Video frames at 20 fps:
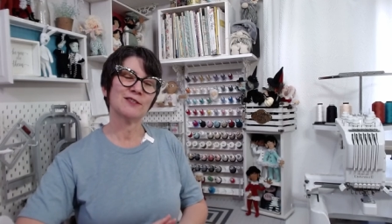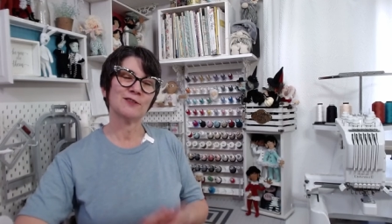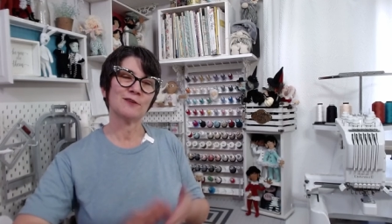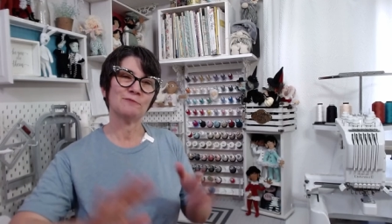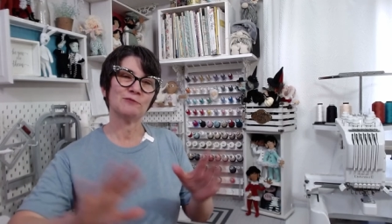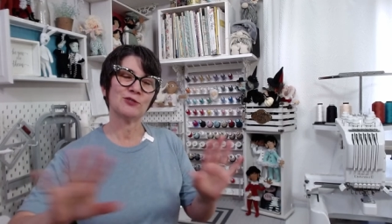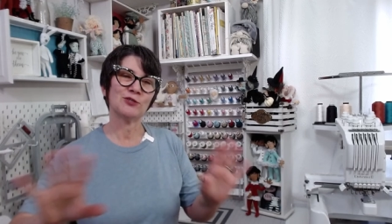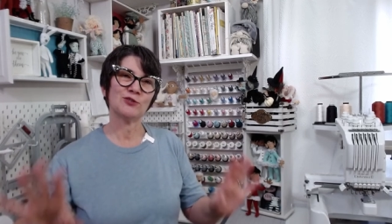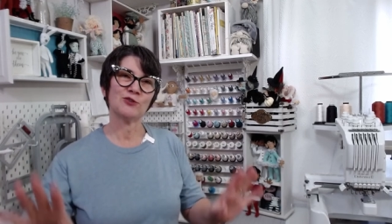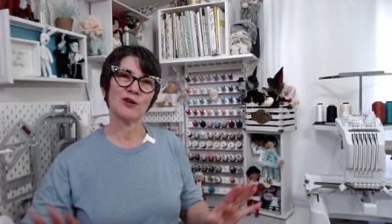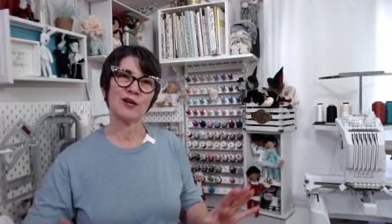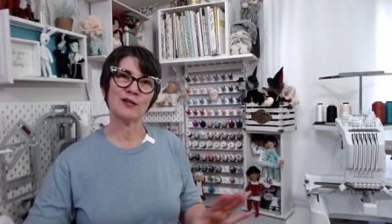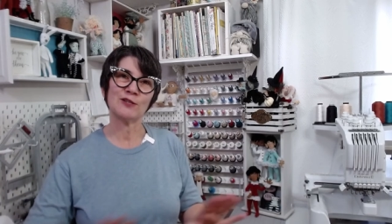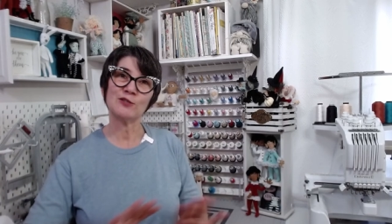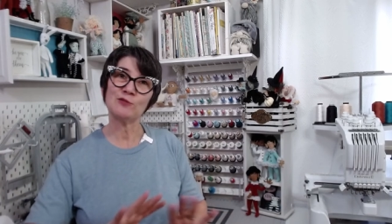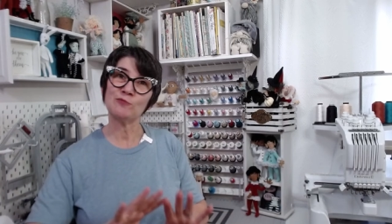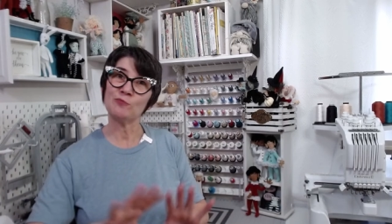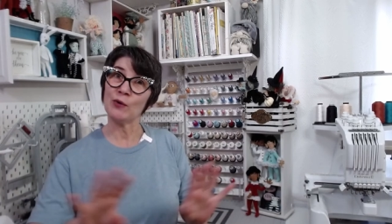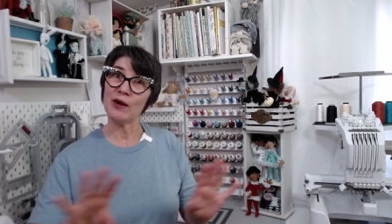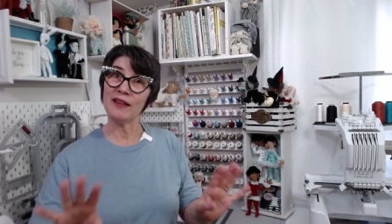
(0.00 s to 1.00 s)
So I'm just trying to
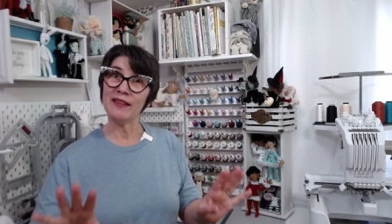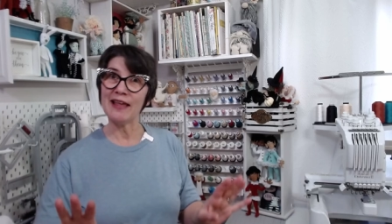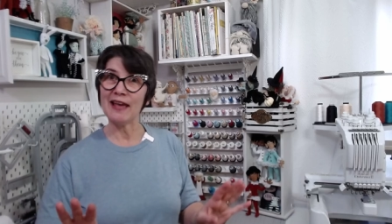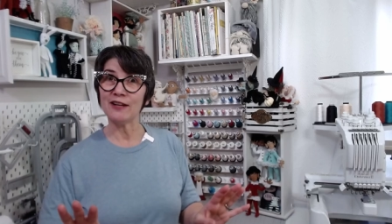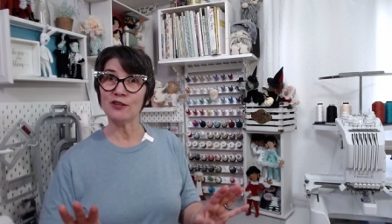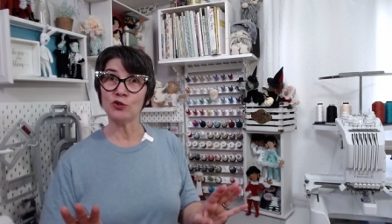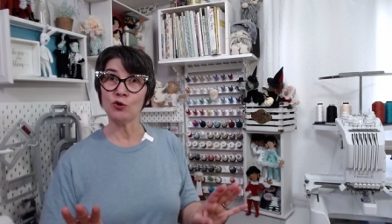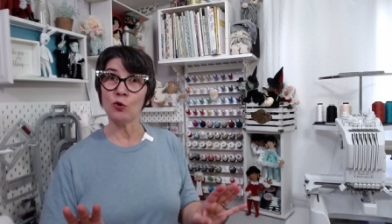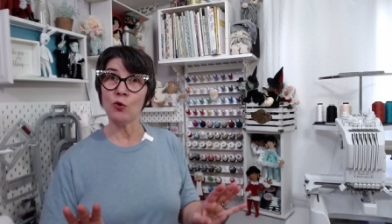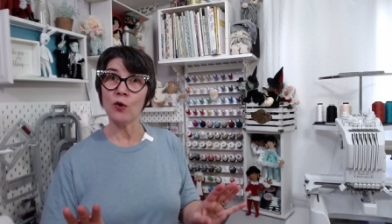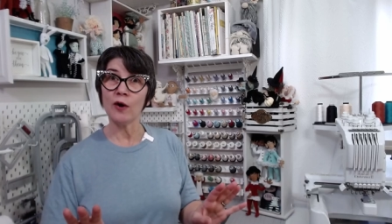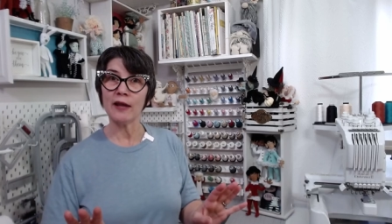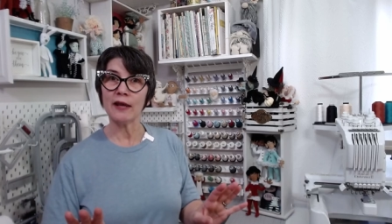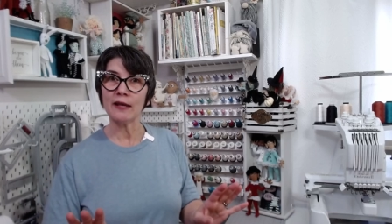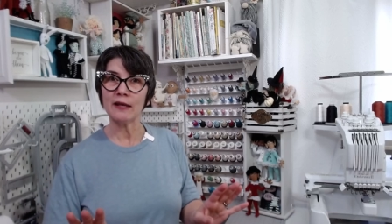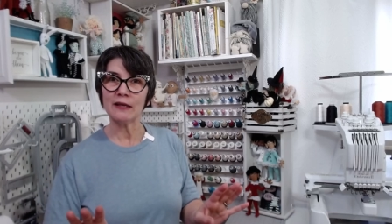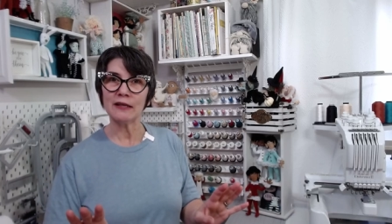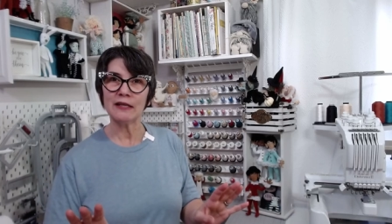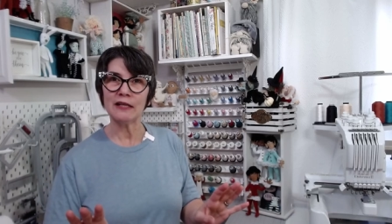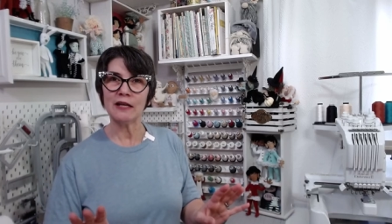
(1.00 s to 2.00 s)
spread that
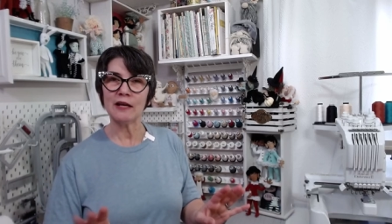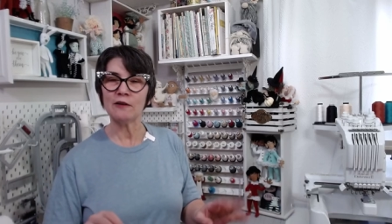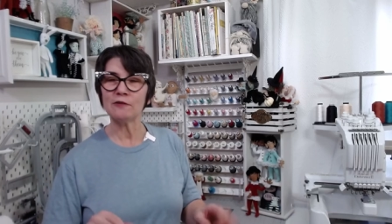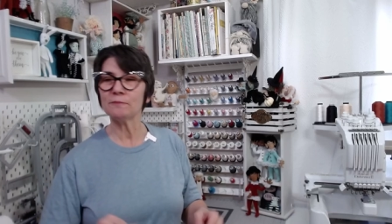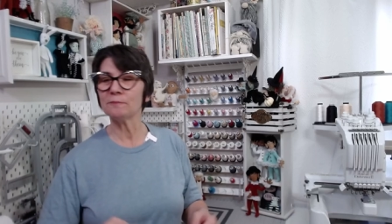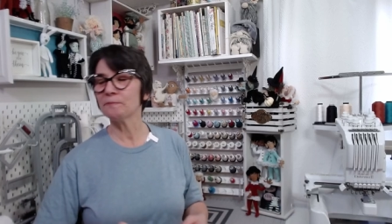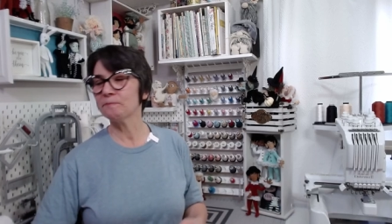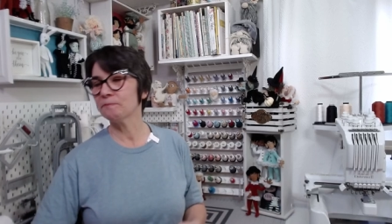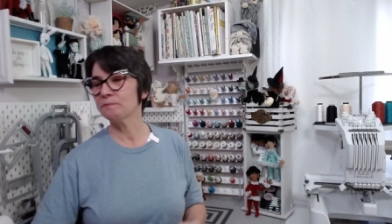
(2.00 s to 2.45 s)
joy, you know?